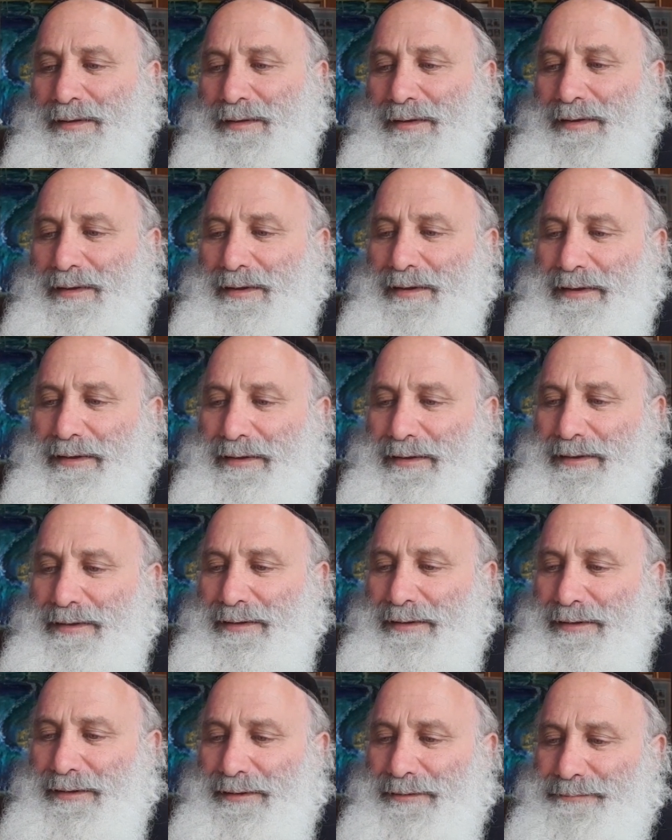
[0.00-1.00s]
Ay,
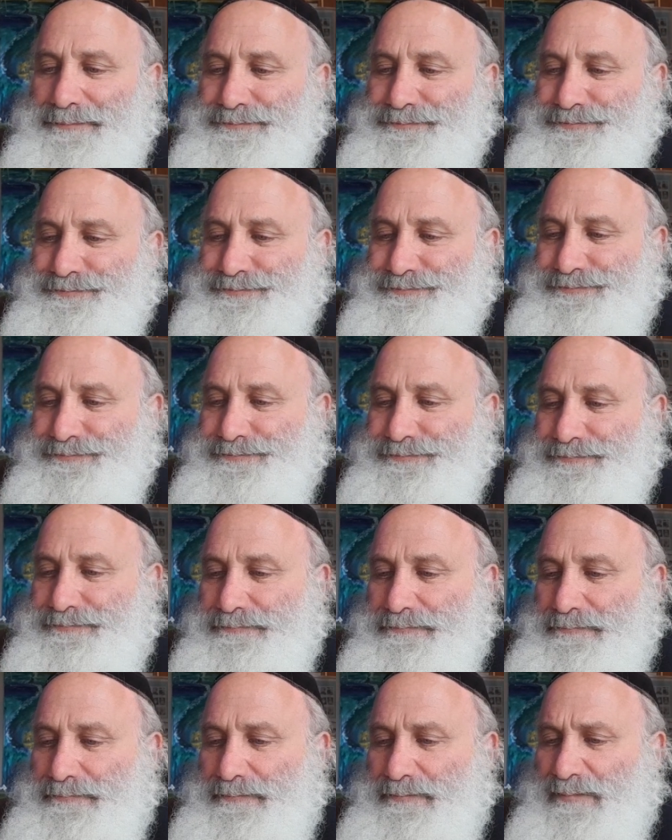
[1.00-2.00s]
ay, ay.
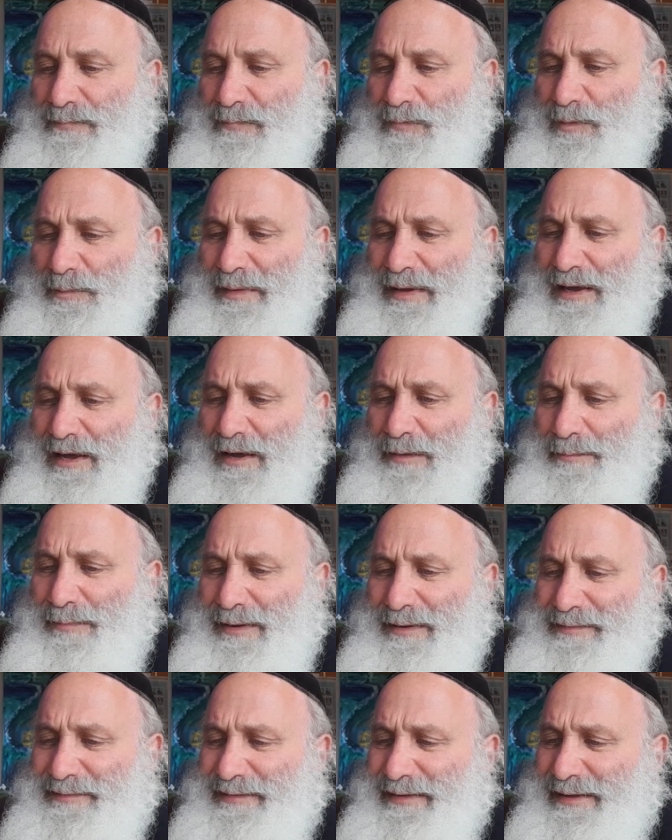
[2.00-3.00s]
And
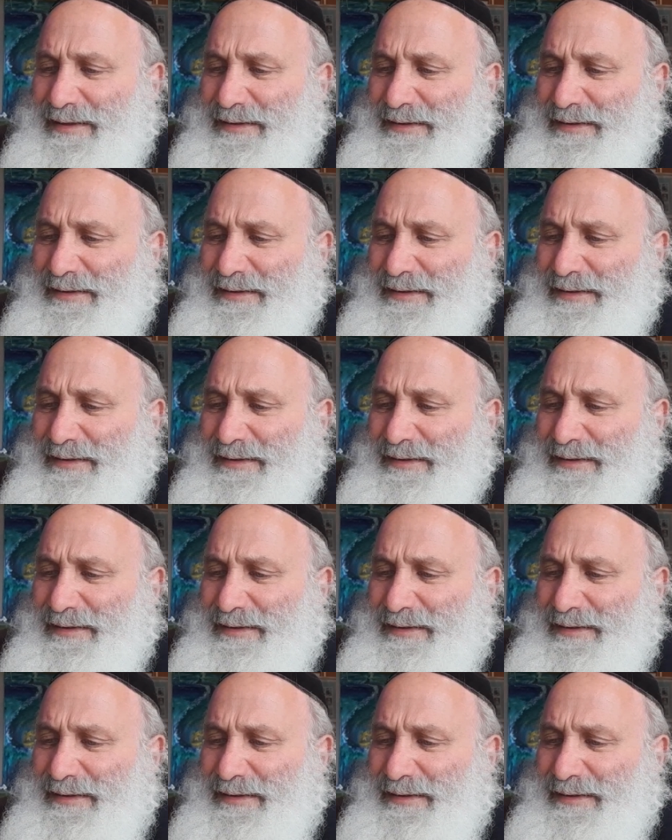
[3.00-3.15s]
because